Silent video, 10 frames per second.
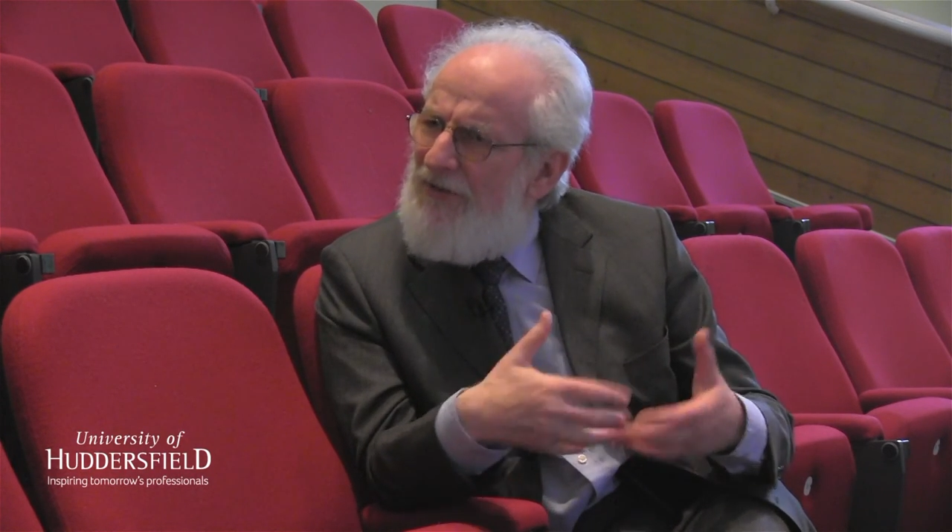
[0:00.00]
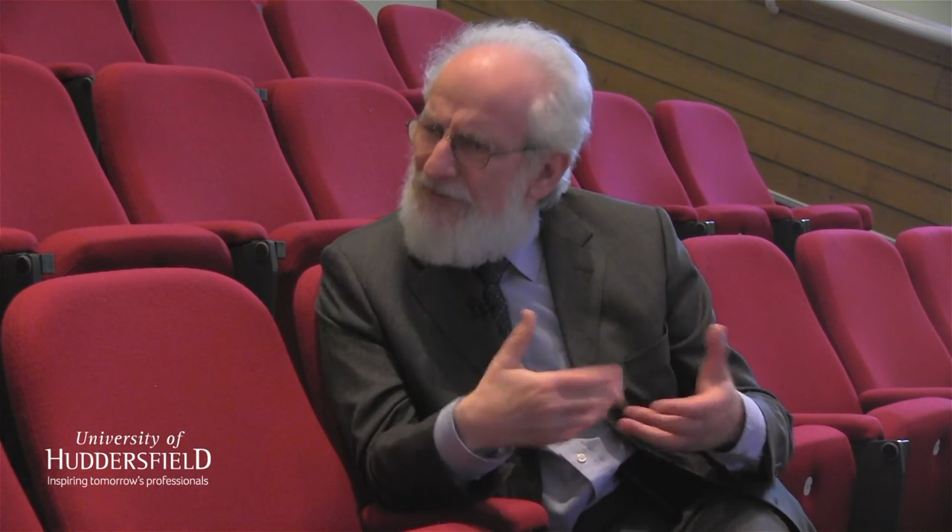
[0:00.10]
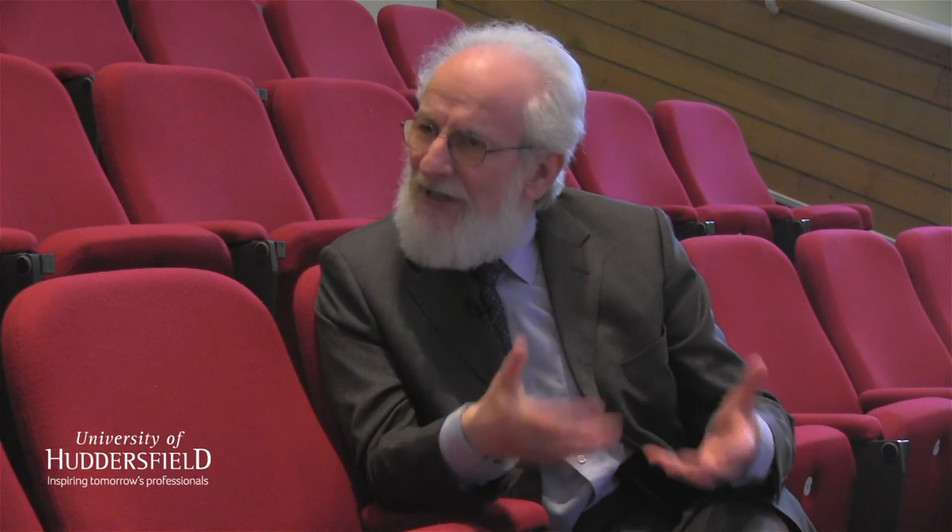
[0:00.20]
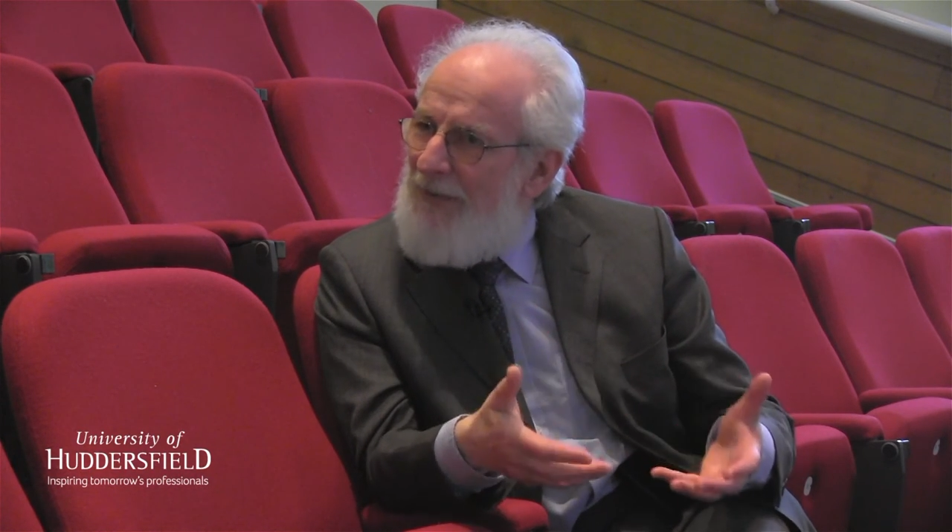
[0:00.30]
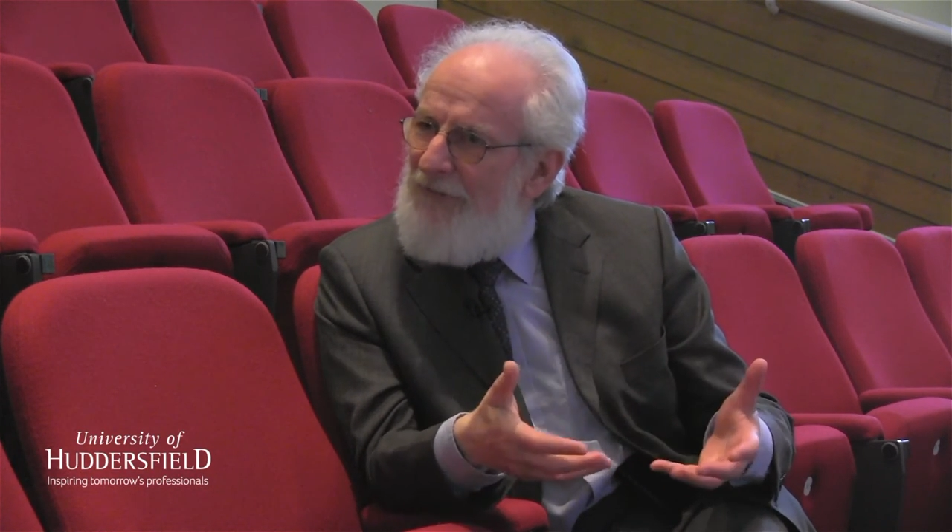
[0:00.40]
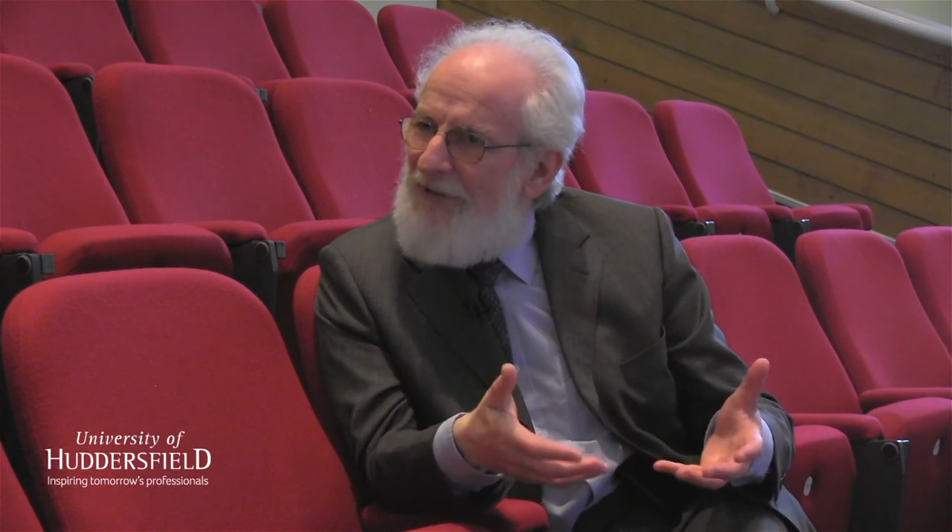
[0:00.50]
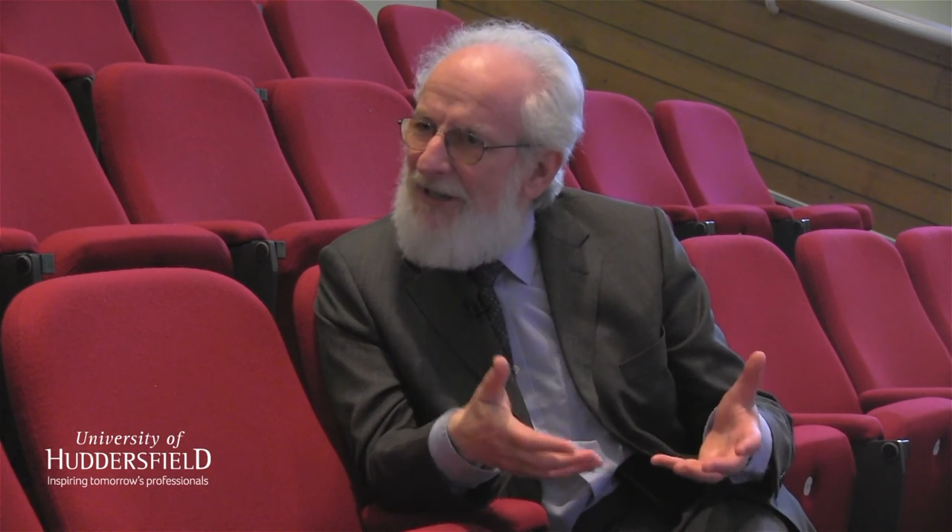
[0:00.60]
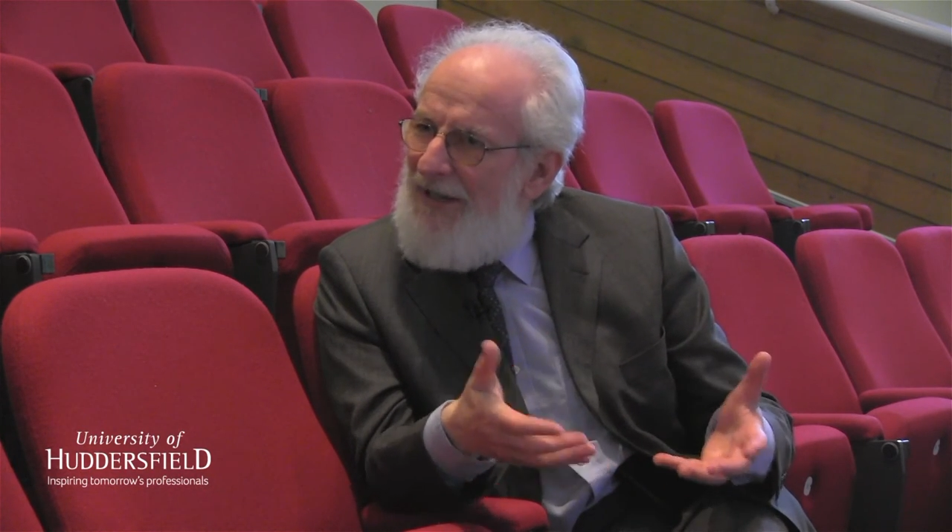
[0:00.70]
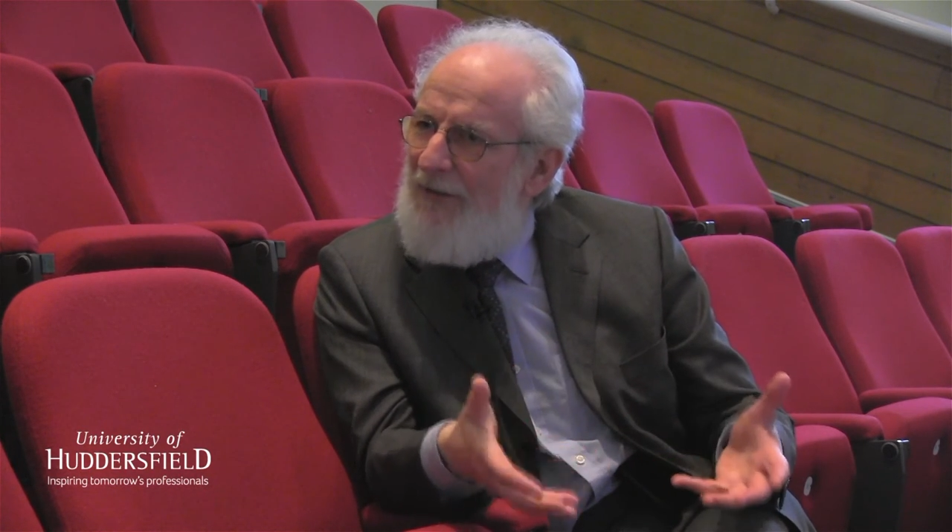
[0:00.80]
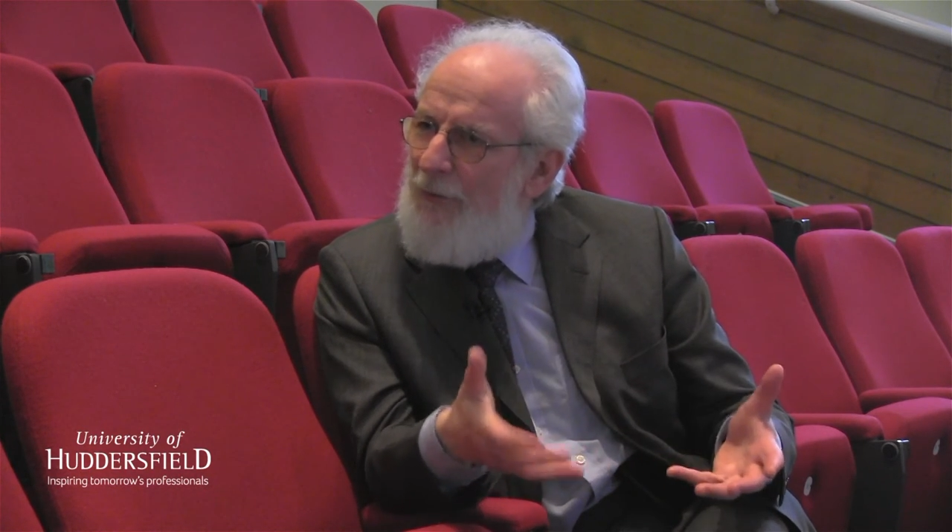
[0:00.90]

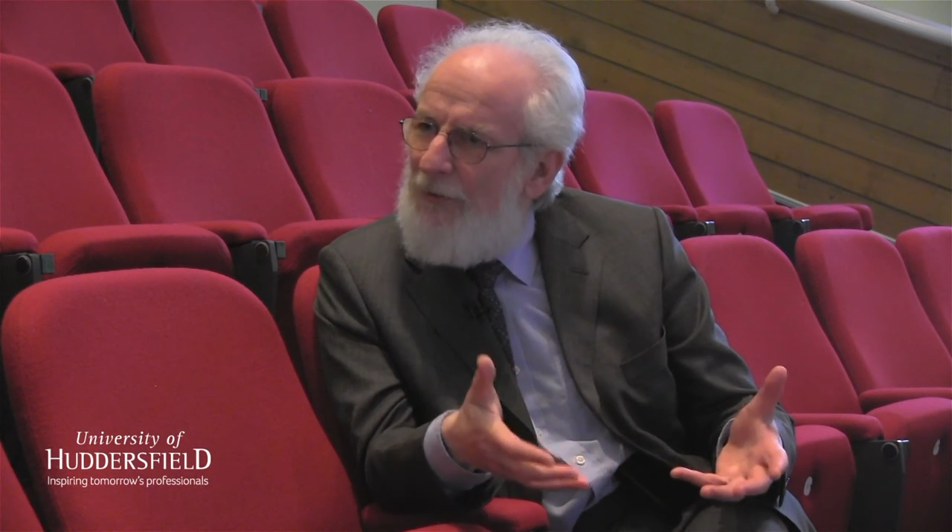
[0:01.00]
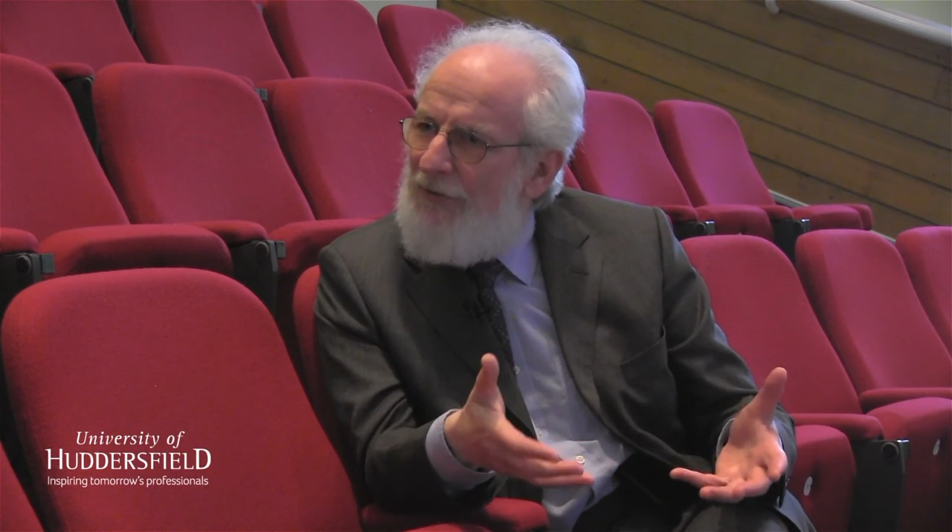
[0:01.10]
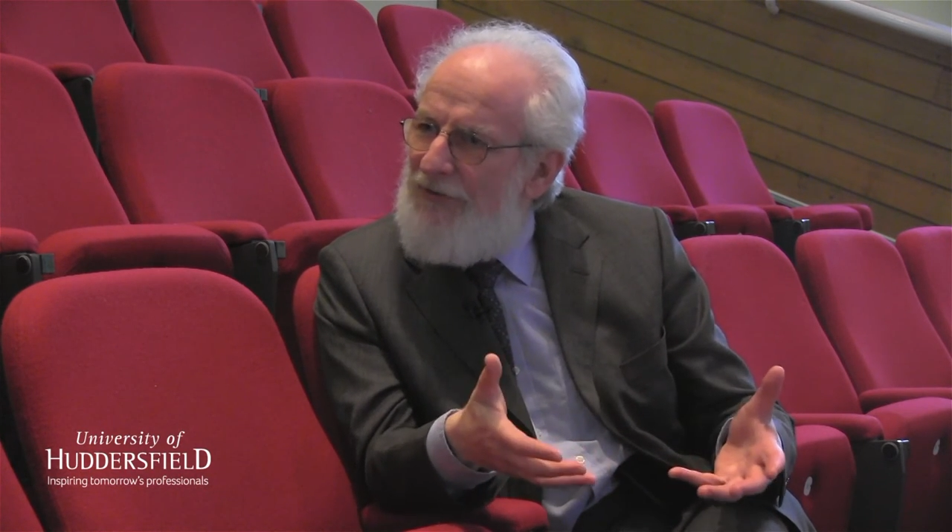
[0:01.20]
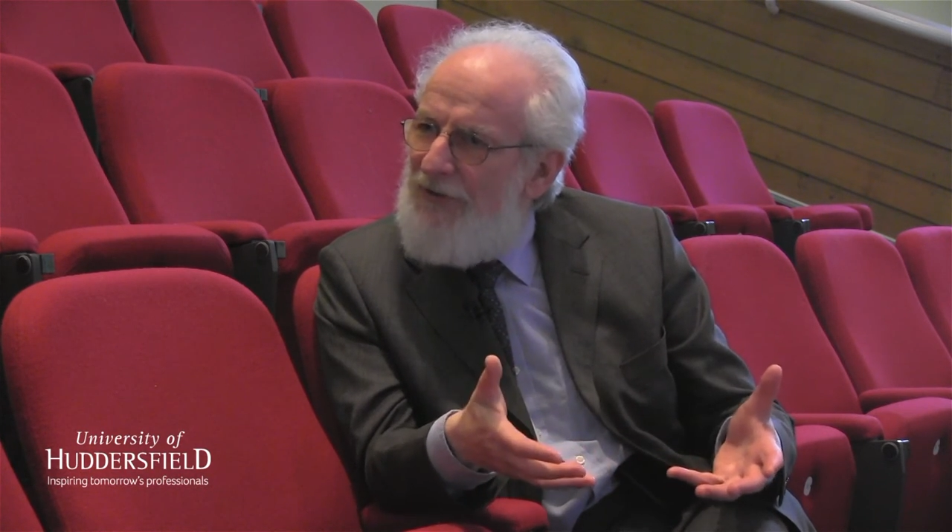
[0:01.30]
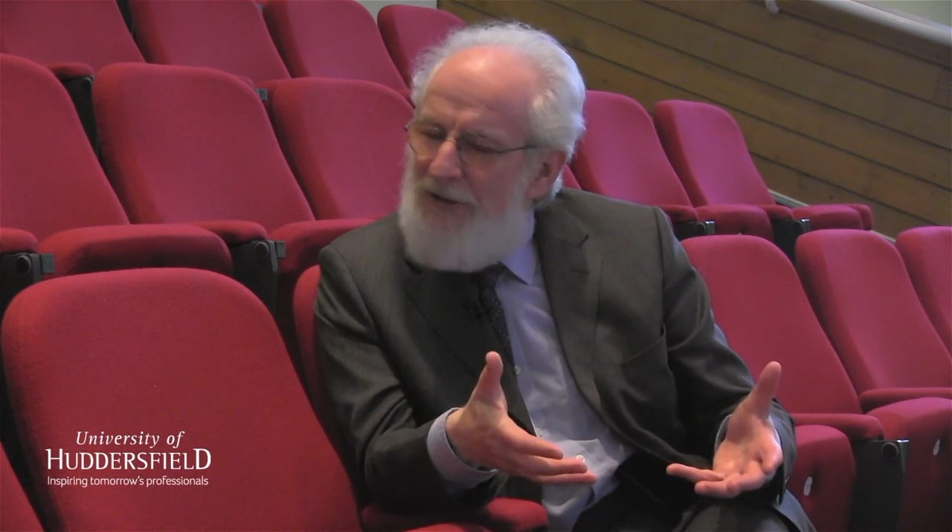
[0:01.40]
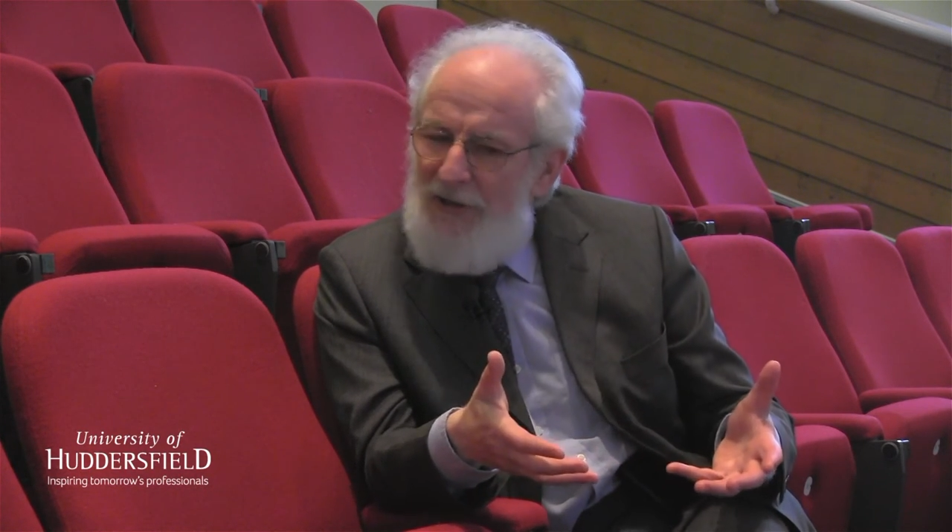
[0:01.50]
Sounding eloquent.